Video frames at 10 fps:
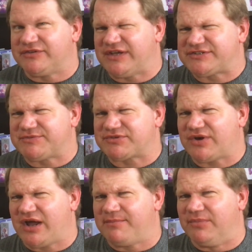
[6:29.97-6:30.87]
that
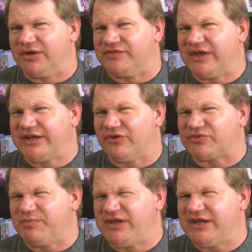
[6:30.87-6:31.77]
subscribe button. That
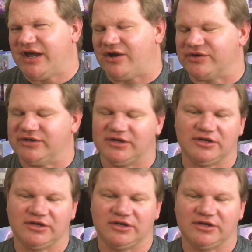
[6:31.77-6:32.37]
helps me out.